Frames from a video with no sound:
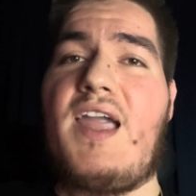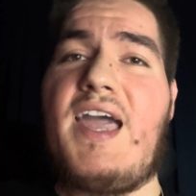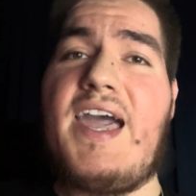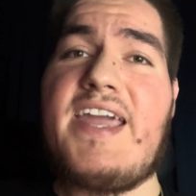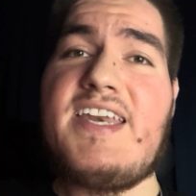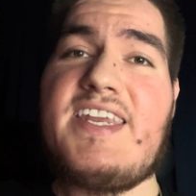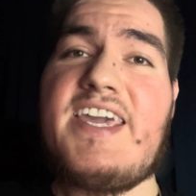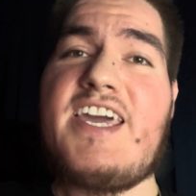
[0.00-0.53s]

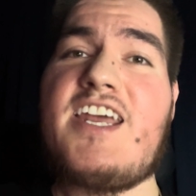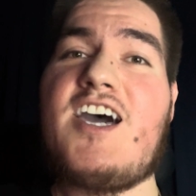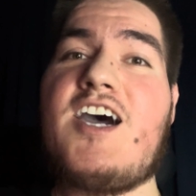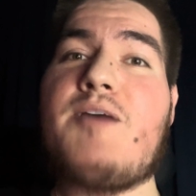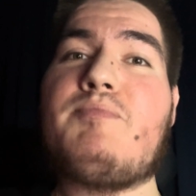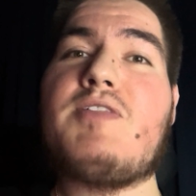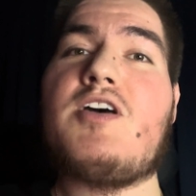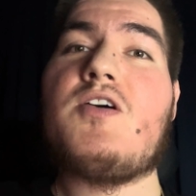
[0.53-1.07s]
I did
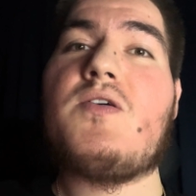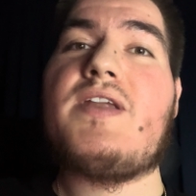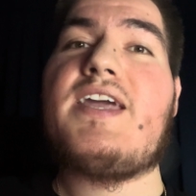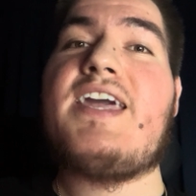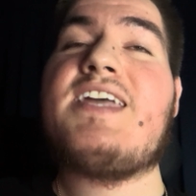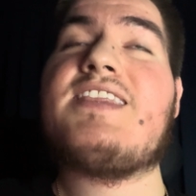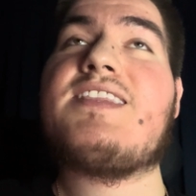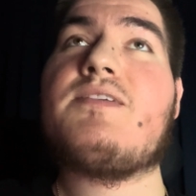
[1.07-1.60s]
upload
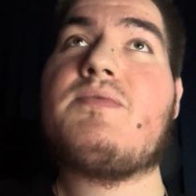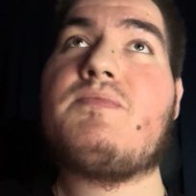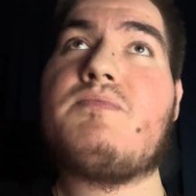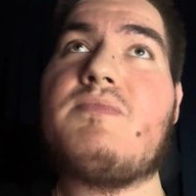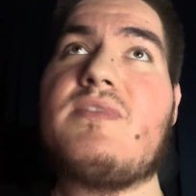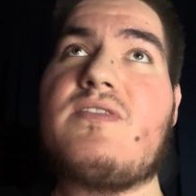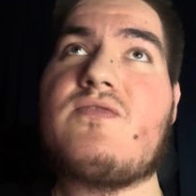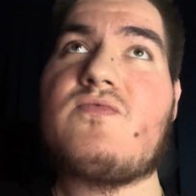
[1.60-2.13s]

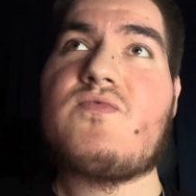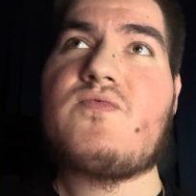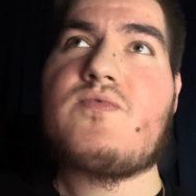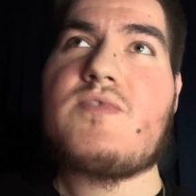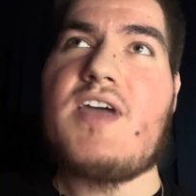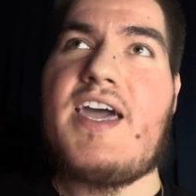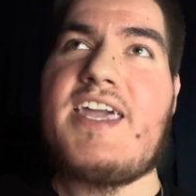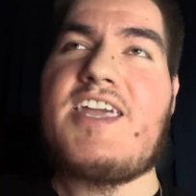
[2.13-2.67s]

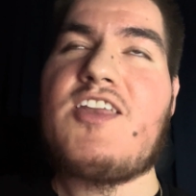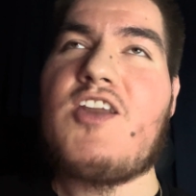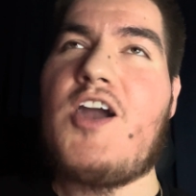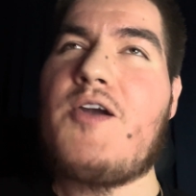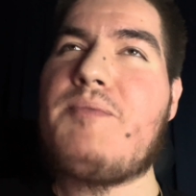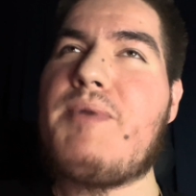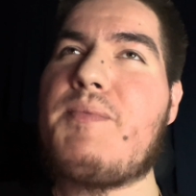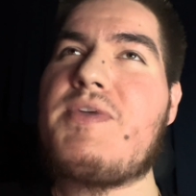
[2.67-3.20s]
I
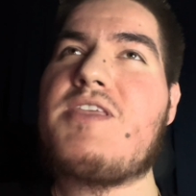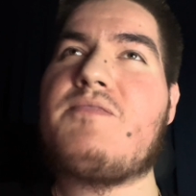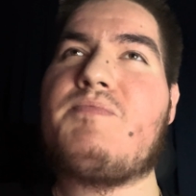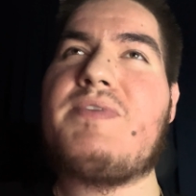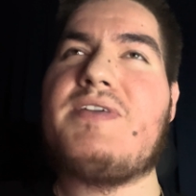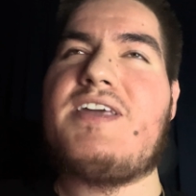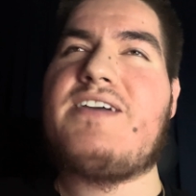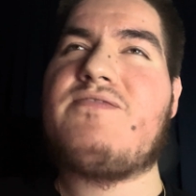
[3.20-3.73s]
cannot
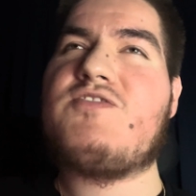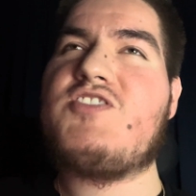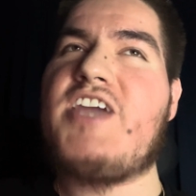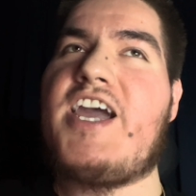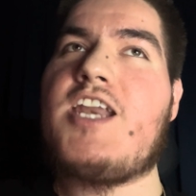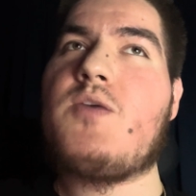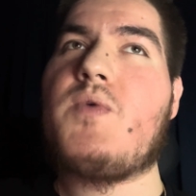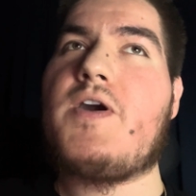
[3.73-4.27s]
remember of
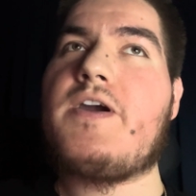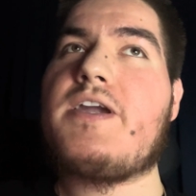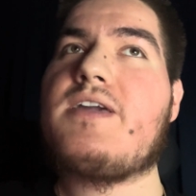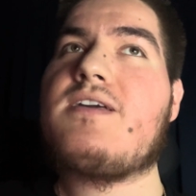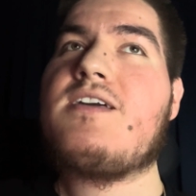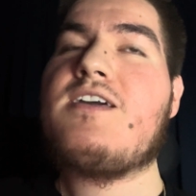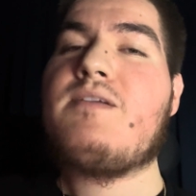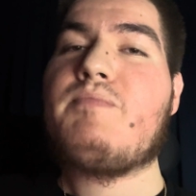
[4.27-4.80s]
January,
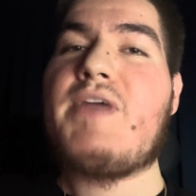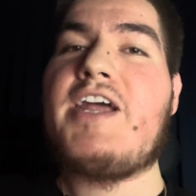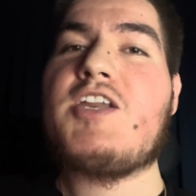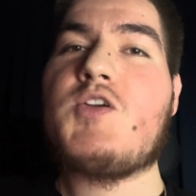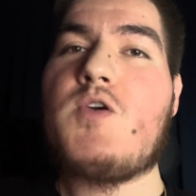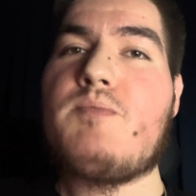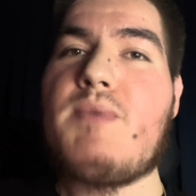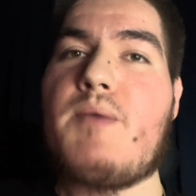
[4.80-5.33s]
but I do
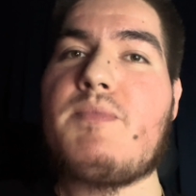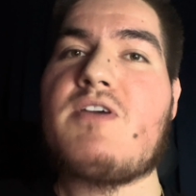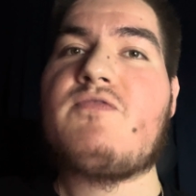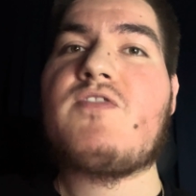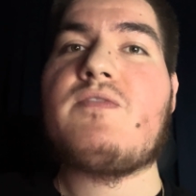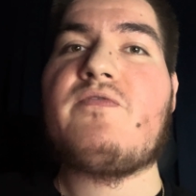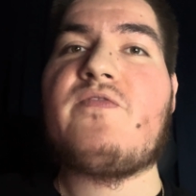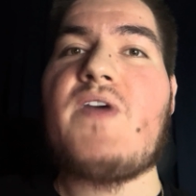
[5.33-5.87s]
remember
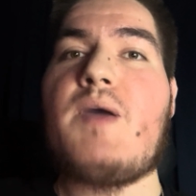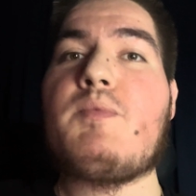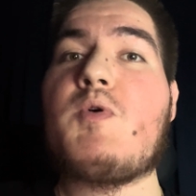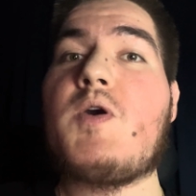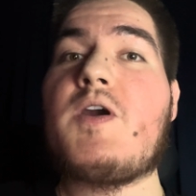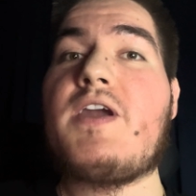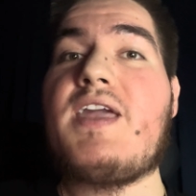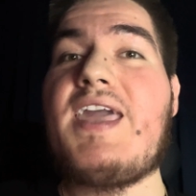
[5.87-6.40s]
from
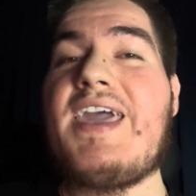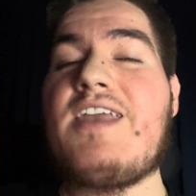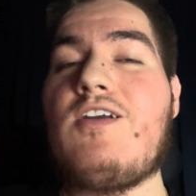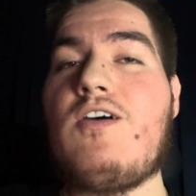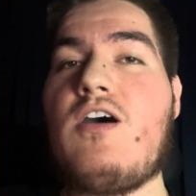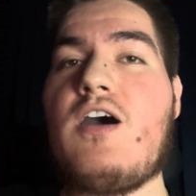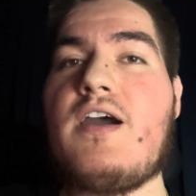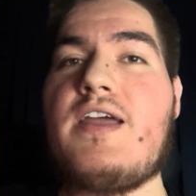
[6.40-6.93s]
February and
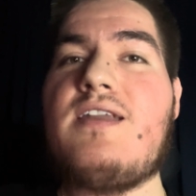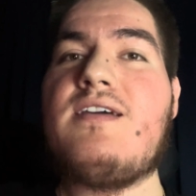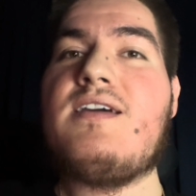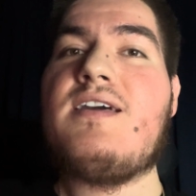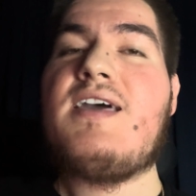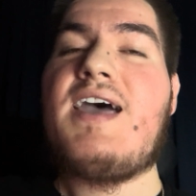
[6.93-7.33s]
on,